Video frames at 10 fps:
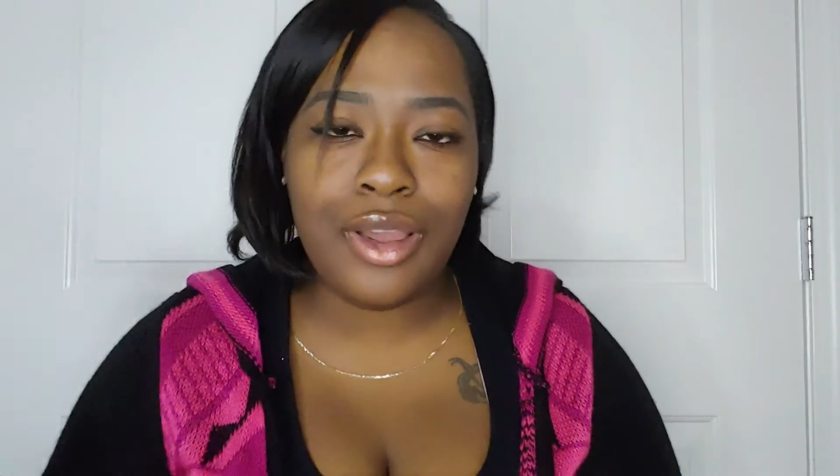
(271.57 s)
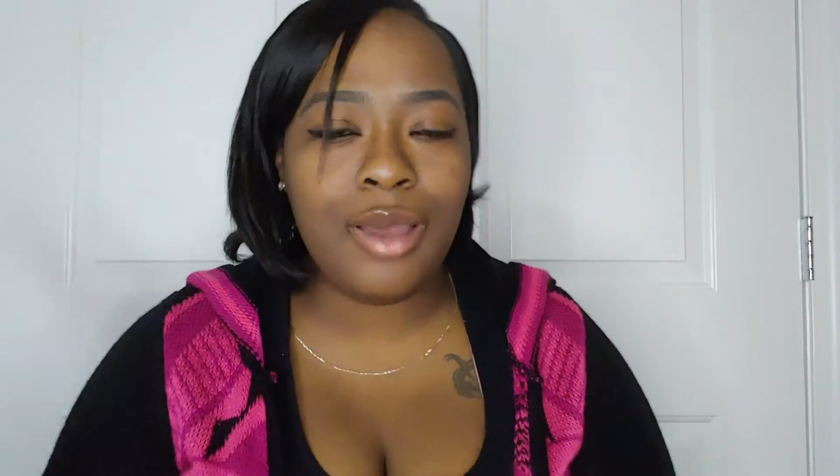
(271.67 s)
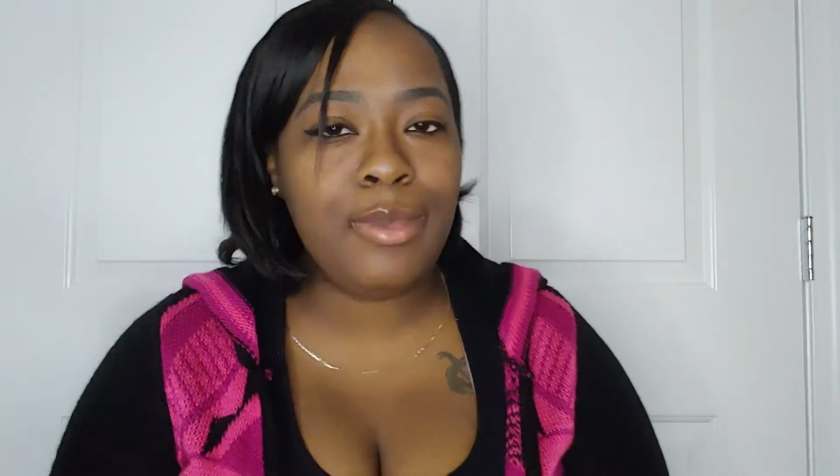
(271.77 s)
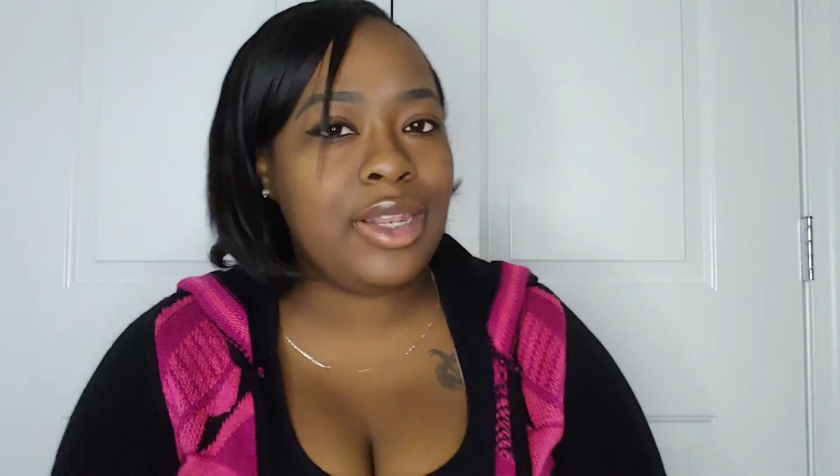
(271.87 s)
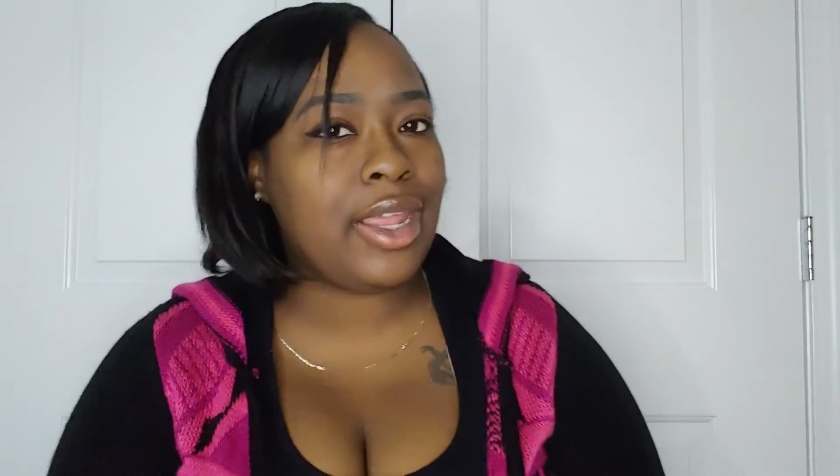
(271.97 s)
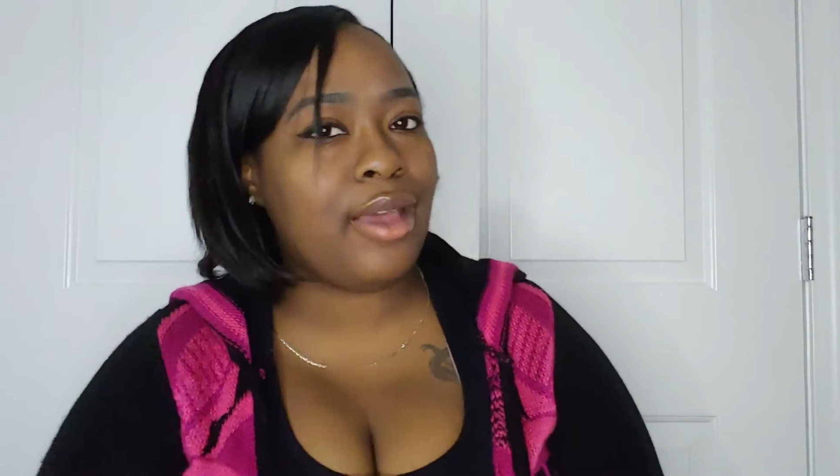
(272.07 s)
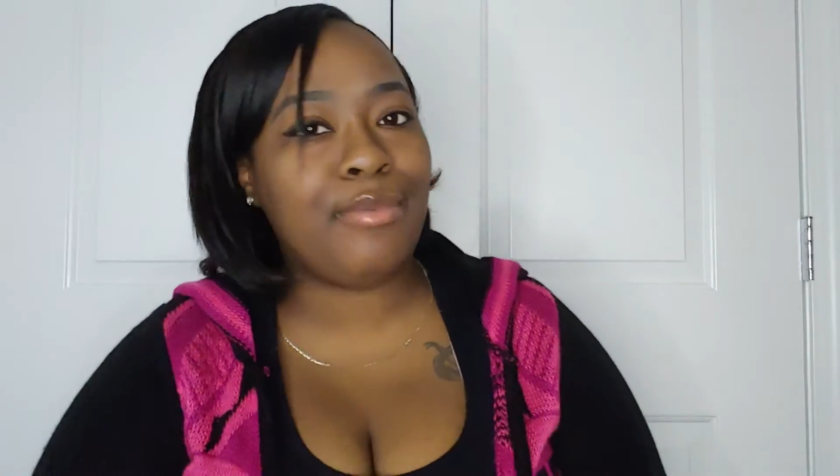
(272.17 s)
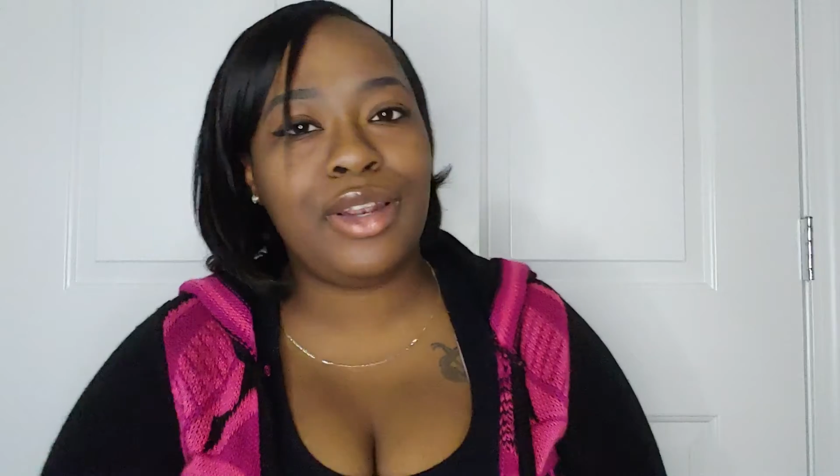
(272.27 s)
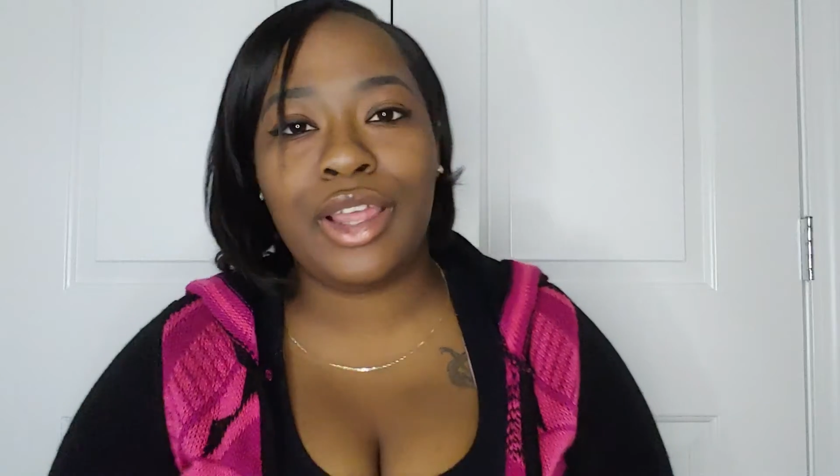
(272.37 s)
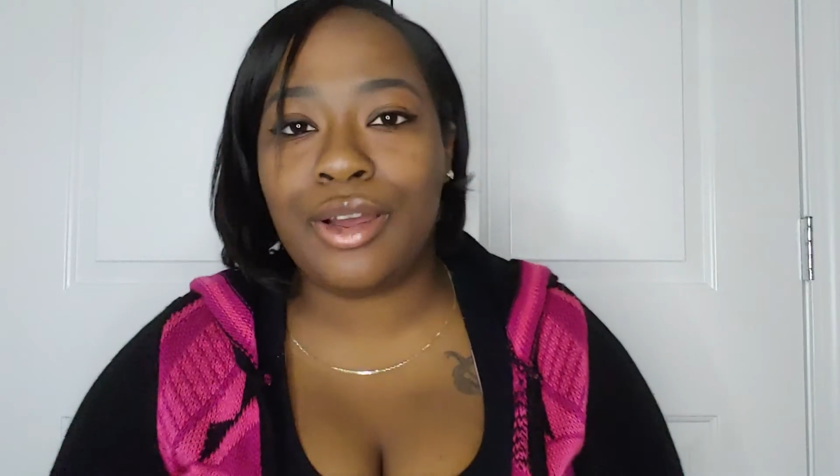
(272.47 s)
Comment down
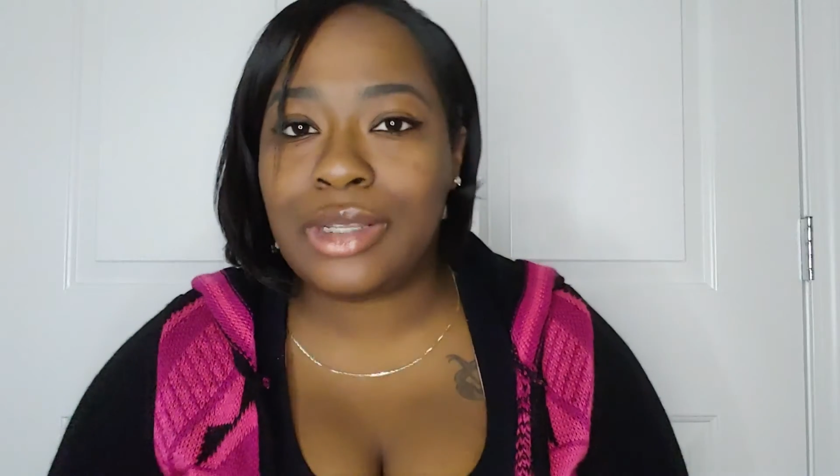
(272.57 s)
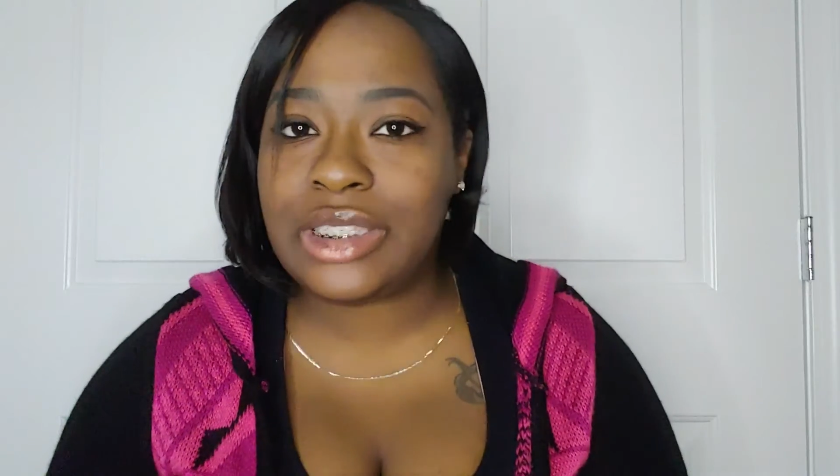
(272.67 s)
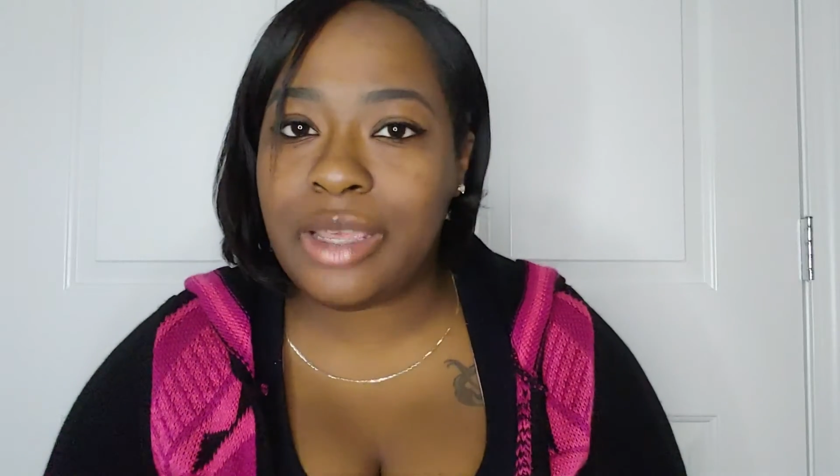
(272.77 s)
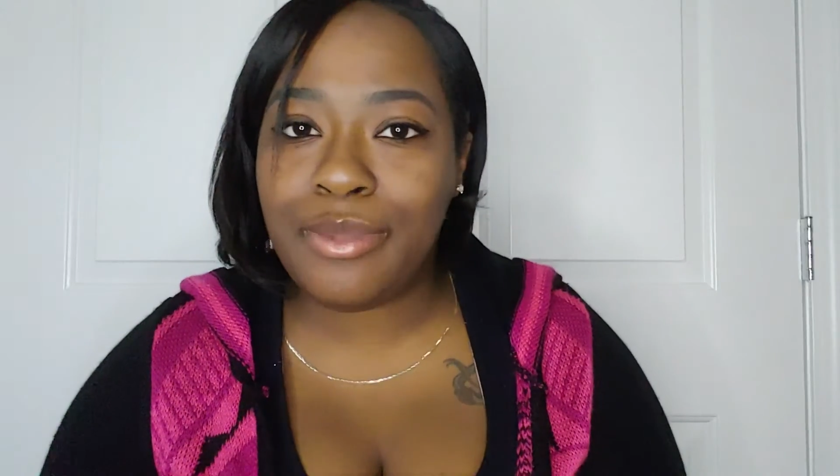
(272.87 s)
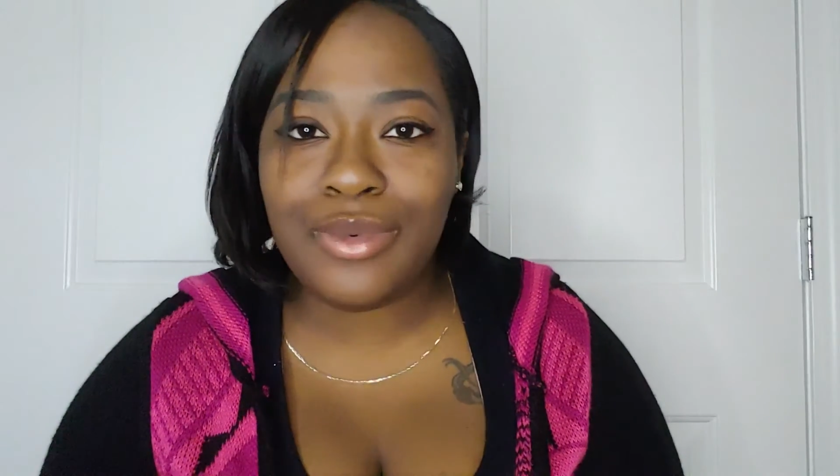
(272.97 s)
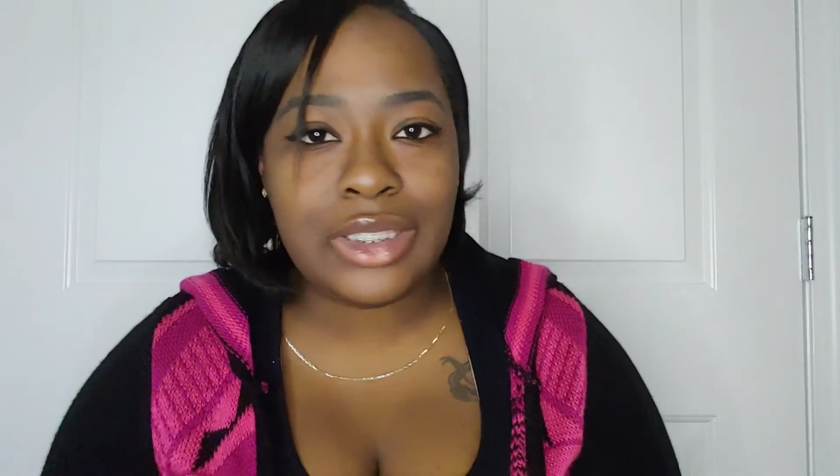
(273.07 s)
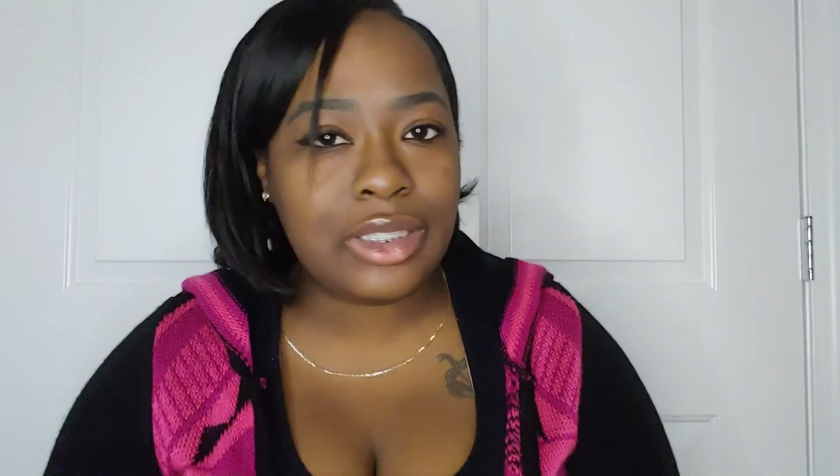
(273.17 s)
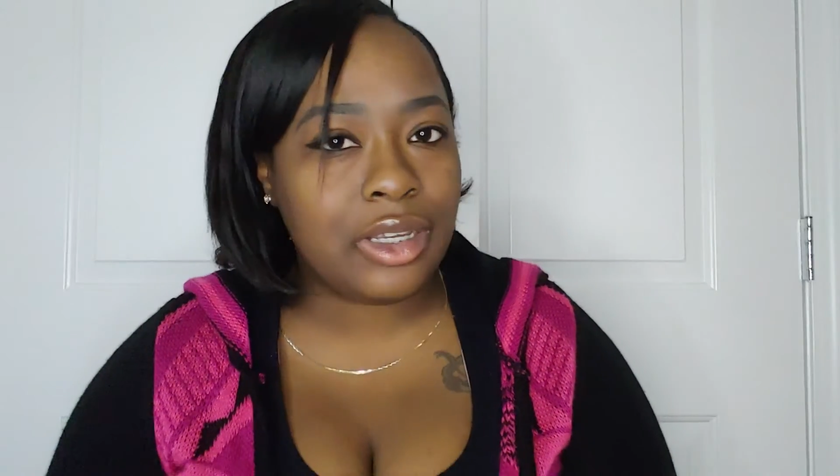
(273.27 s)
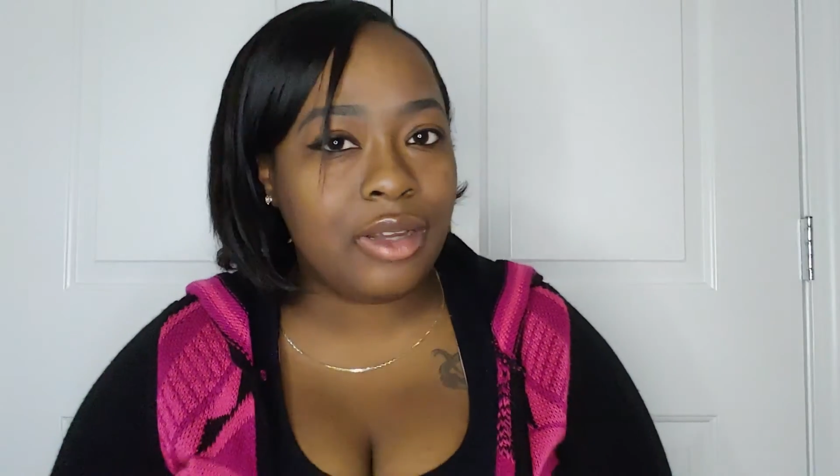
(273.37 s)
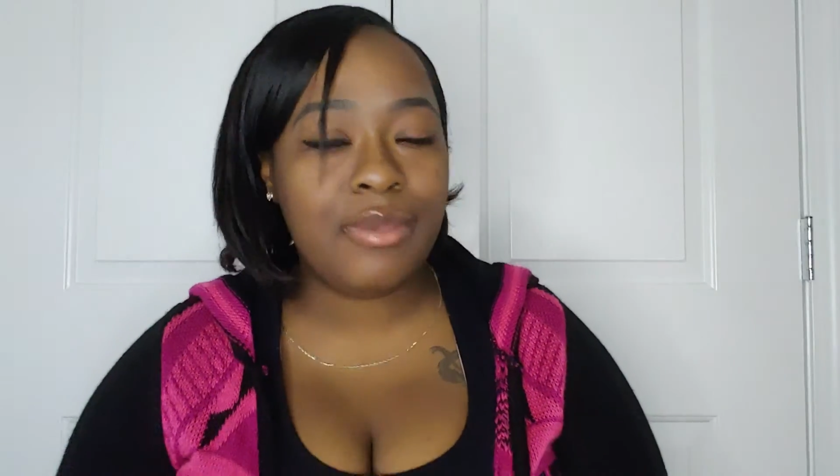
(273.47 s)
below. Tell me
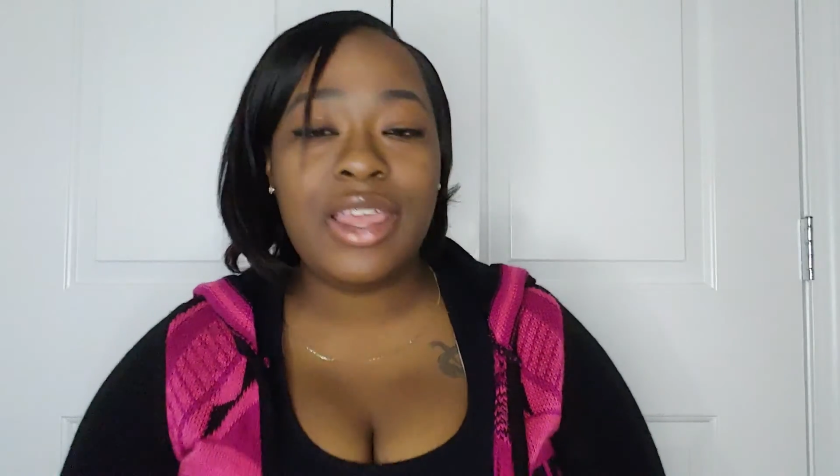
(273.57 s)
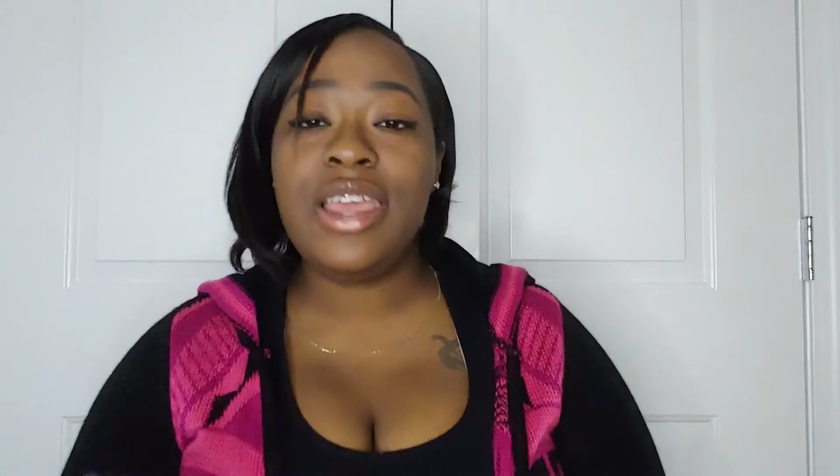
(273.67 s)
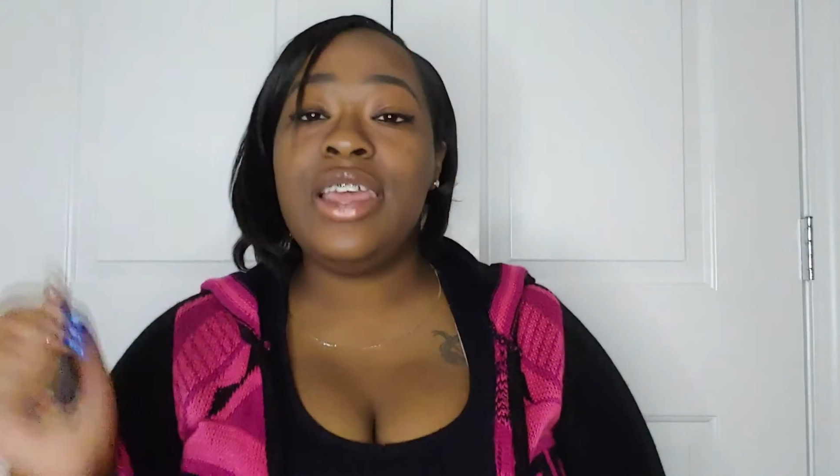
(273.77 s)
what's up.